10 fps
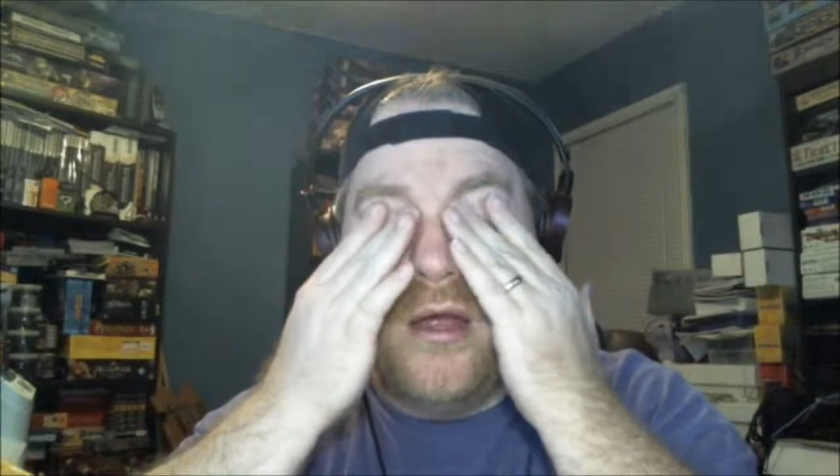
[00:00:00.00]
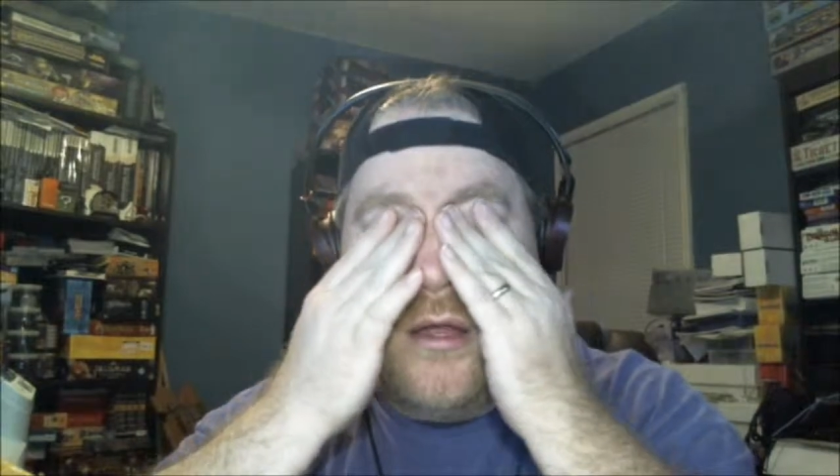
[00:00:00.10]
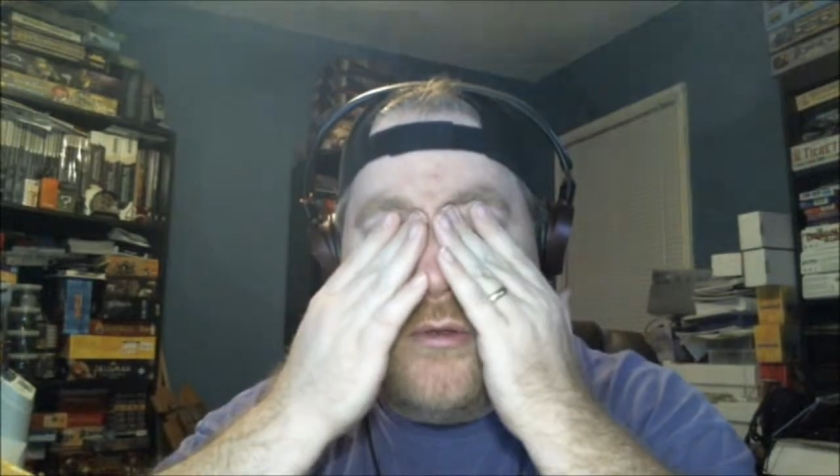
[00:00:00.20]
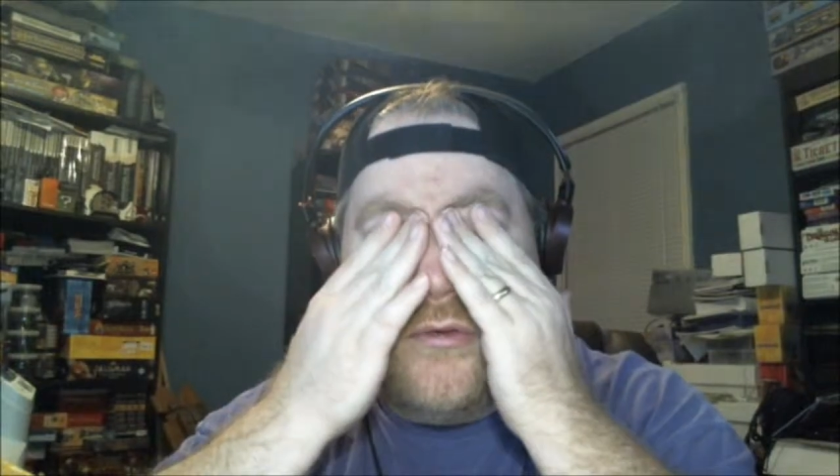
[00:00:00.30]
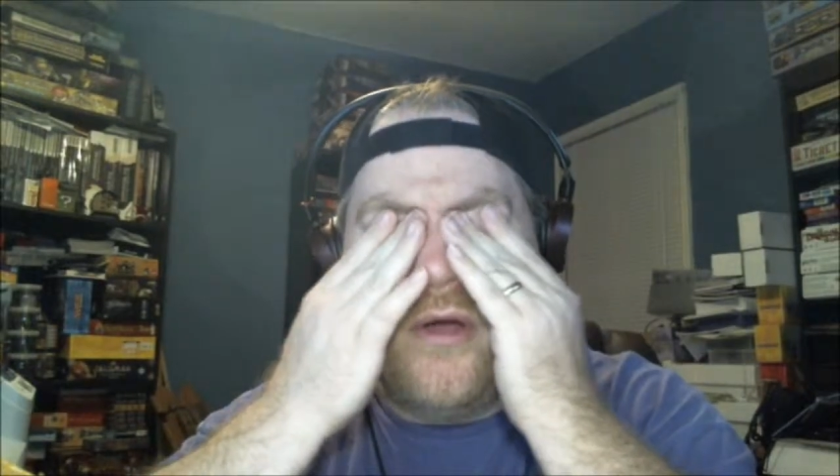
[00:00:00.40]

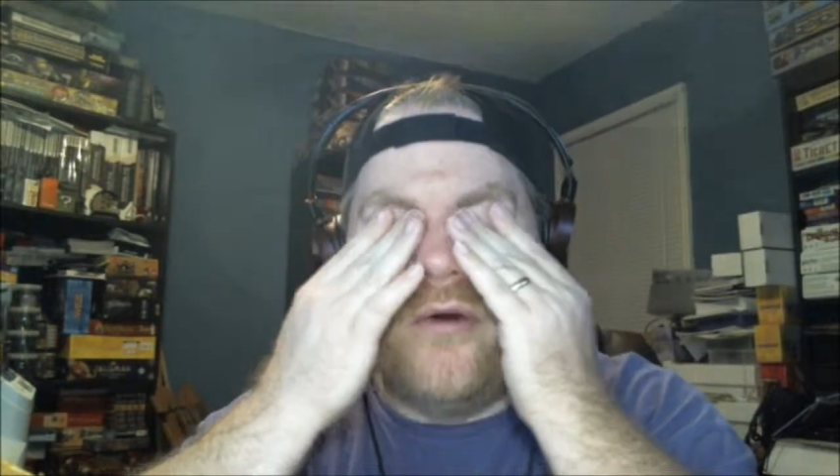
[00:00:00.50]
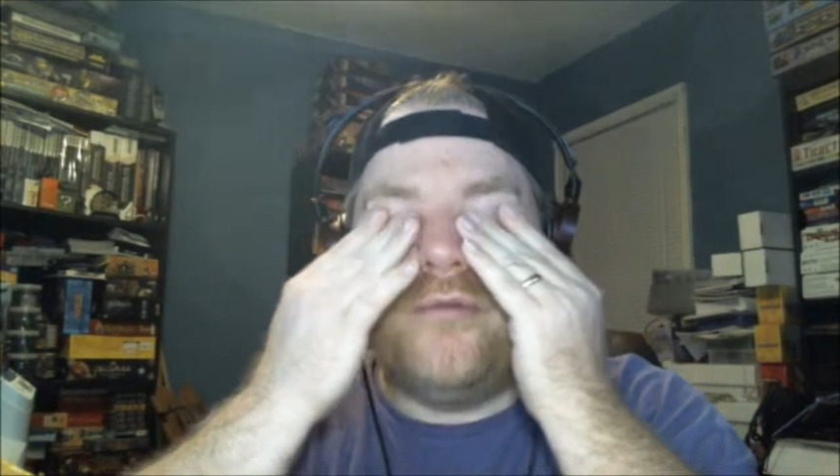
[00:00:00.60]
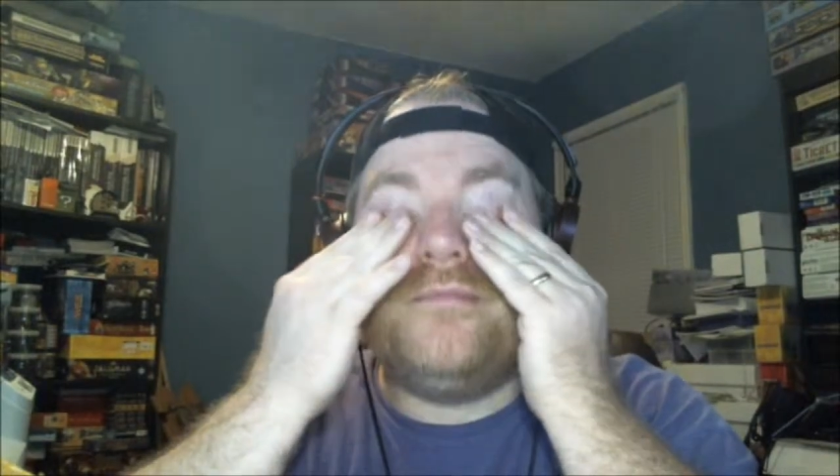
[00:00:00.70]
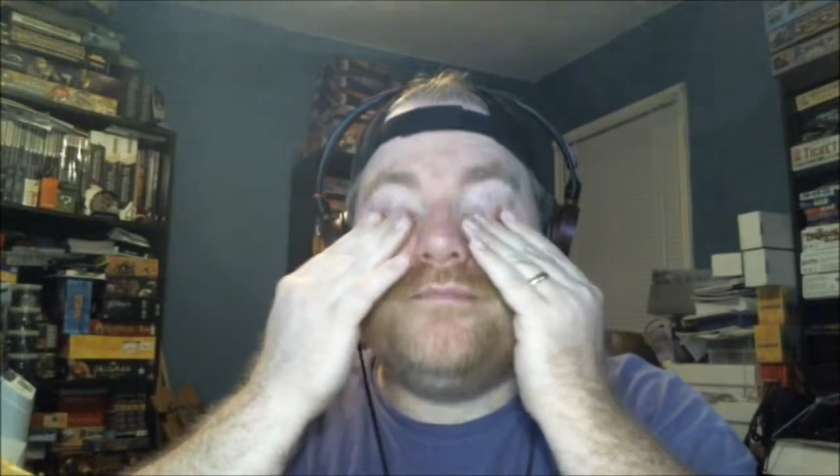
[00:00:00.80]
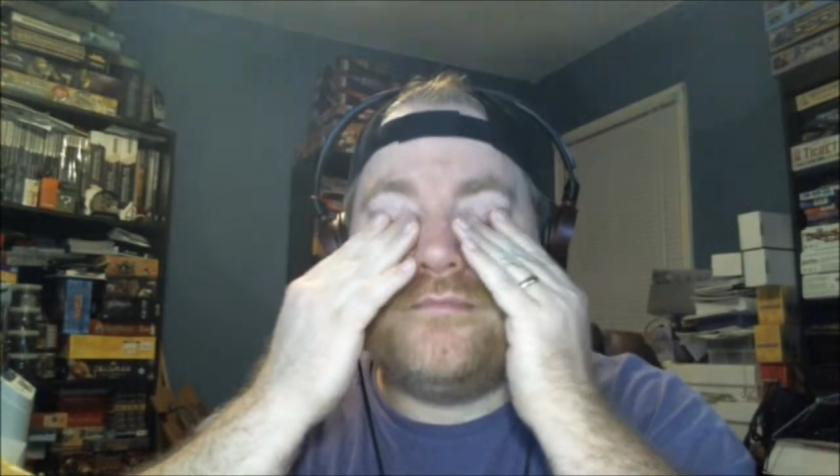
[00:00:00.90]
So,
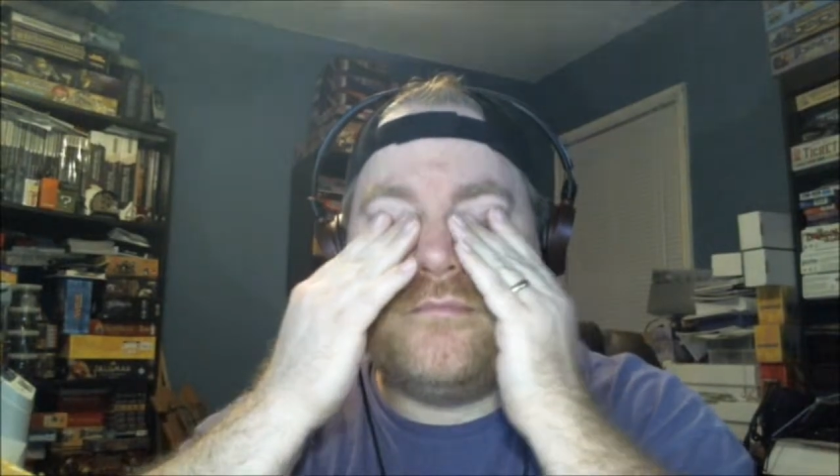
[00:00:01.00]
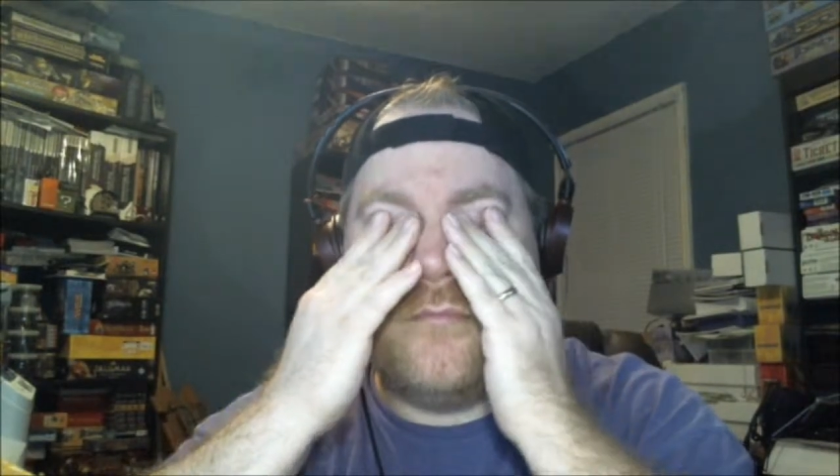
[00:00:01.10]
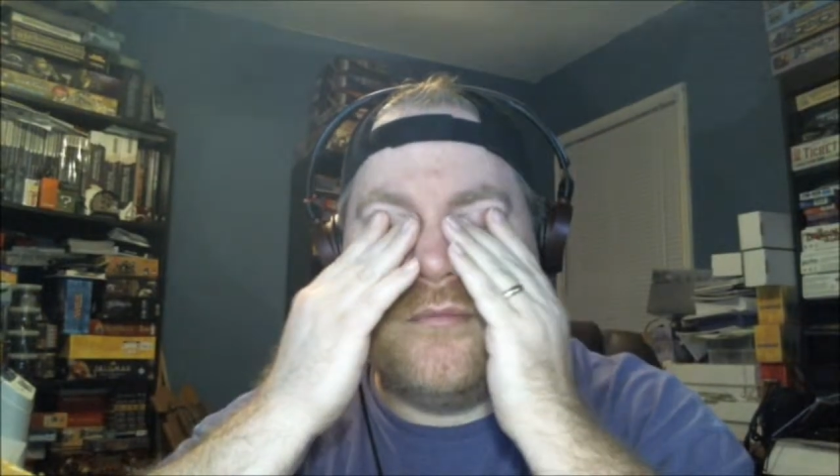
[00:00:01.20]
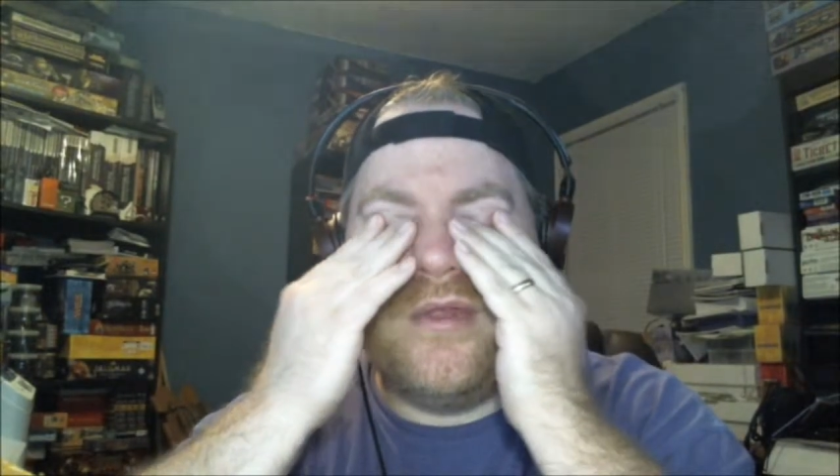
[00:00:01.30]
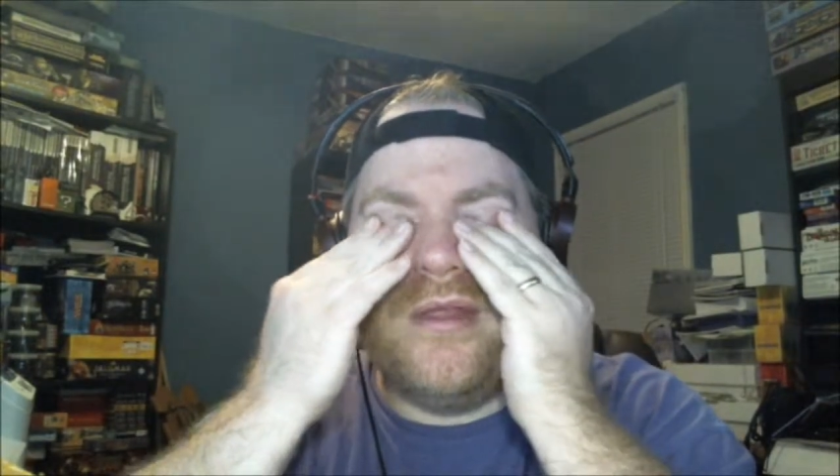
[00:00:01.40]

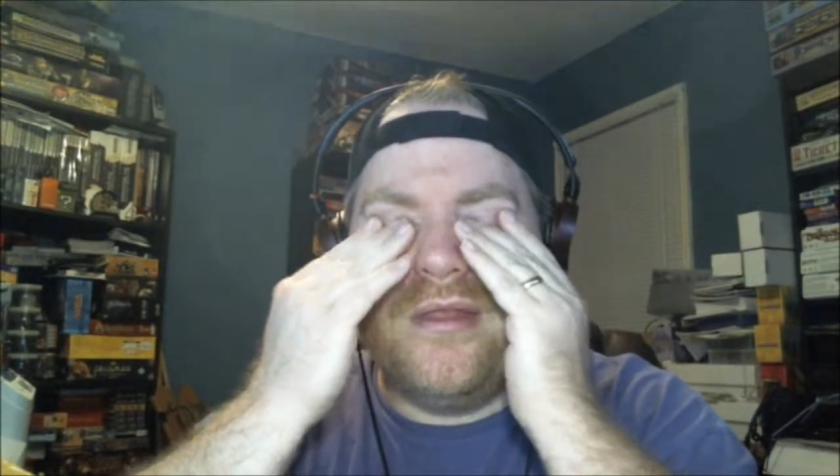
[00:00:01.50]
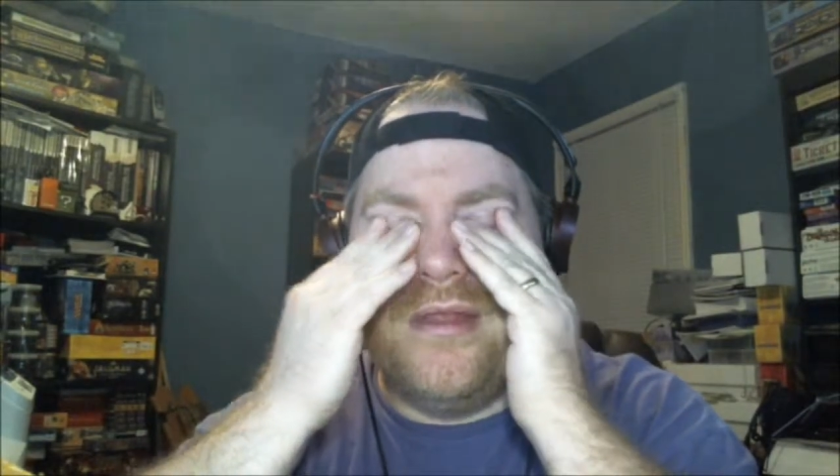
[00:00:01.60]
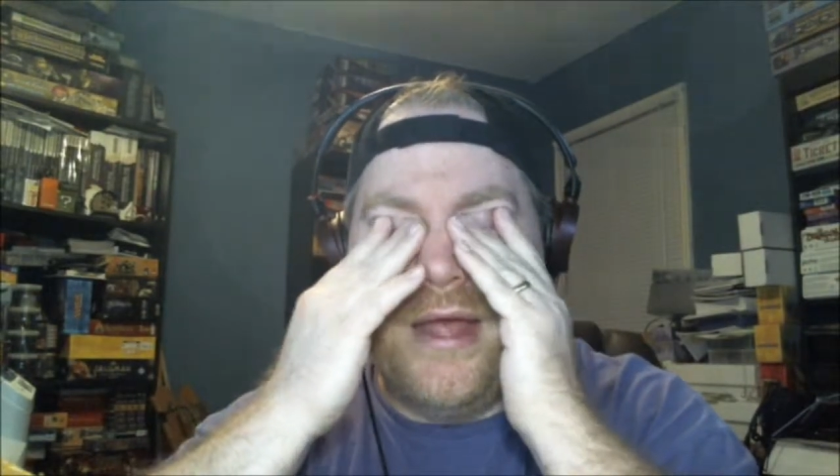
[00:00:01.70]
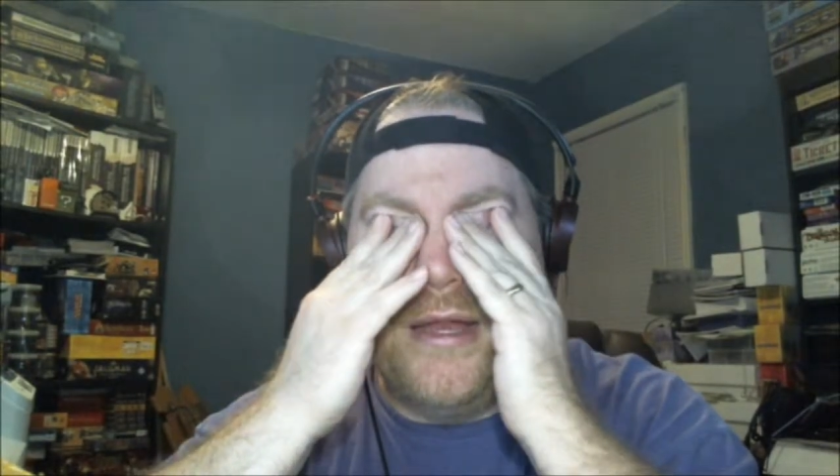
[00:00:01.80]
that